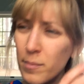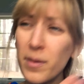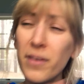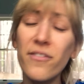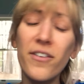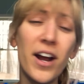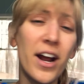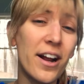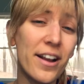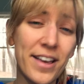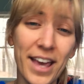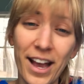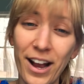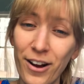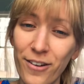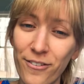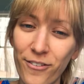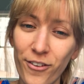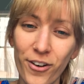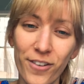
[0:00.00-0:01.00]
Be very
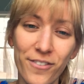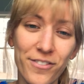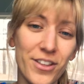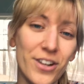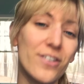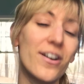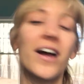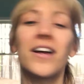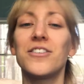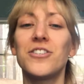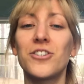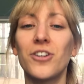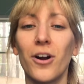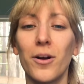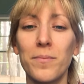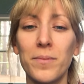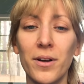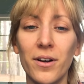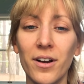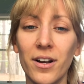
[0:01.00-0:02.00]
careful. If they're not
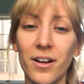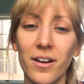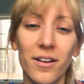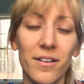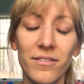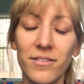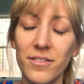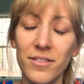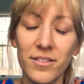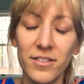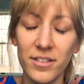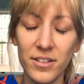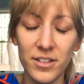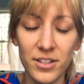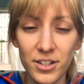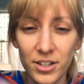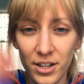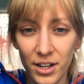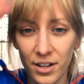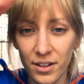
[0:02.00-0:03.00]
sharp, you're gonna
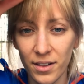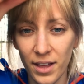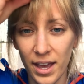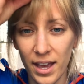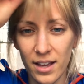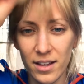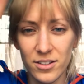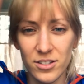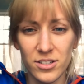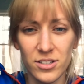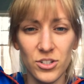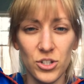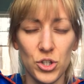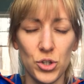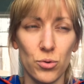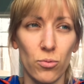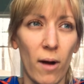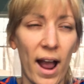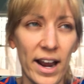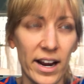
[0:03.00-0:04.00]
like just
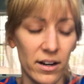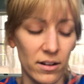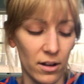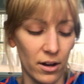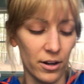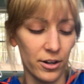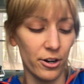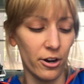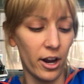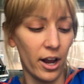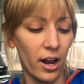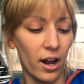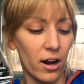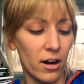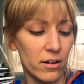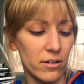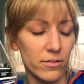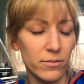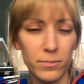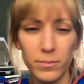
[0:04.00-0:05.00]
drag it along your
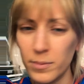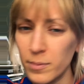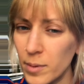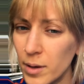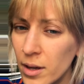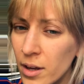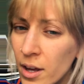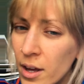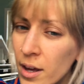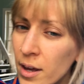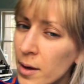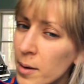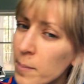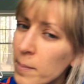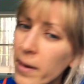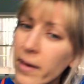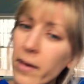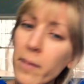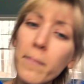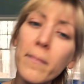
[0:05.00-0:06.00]
hair and
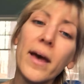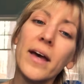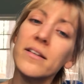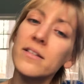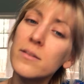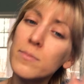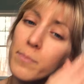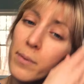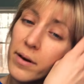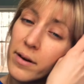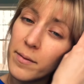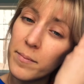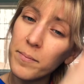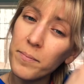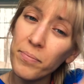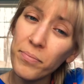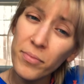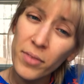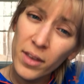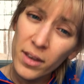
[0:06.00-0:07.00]
make a mess.
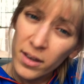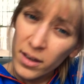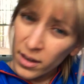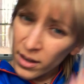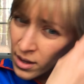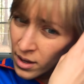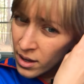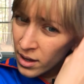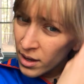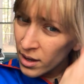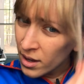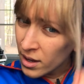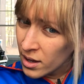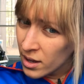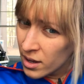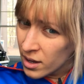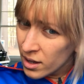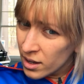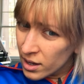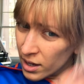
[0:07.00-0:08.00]
But
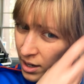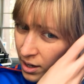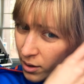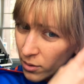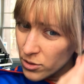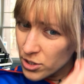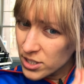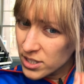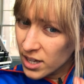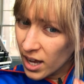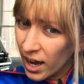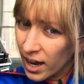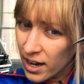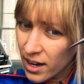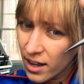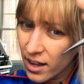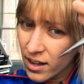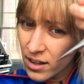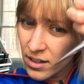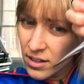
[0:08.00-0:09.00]
you know, just kind
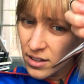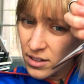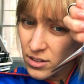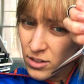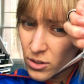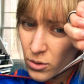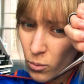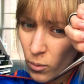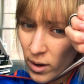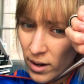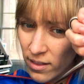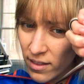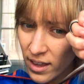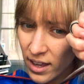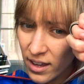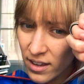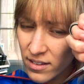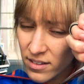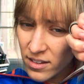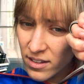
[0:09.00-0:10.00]
of do one of
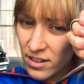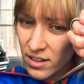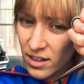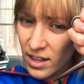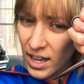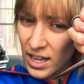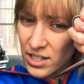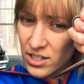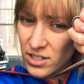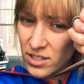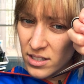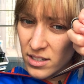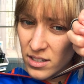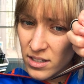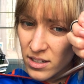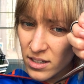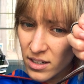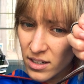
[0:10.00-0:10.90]
these and just